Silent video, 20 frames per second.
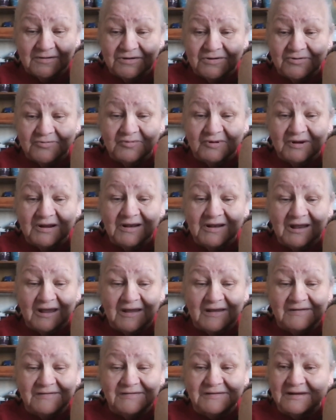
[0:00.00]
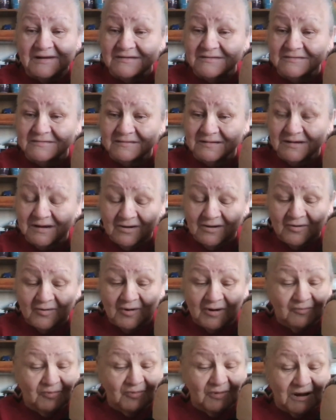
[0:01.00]
realize that, you
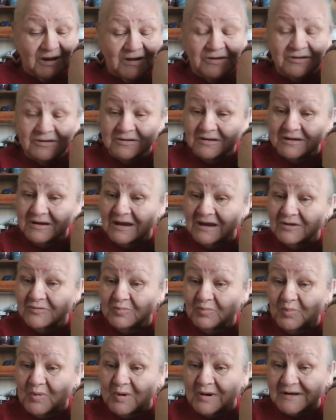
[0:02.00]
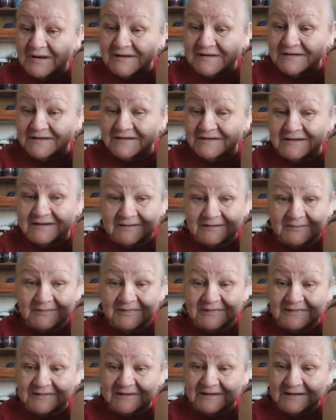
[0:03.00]
know, it wasn't
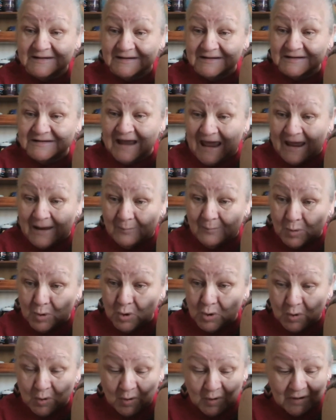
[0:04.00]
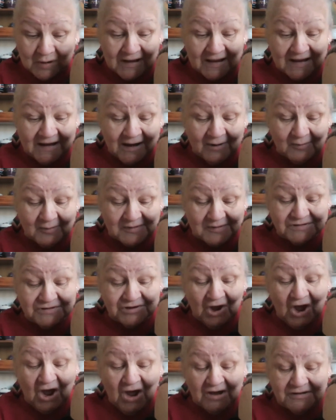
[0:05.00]
taboo like I was
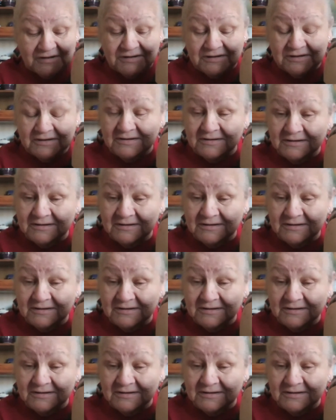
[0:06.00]
taught.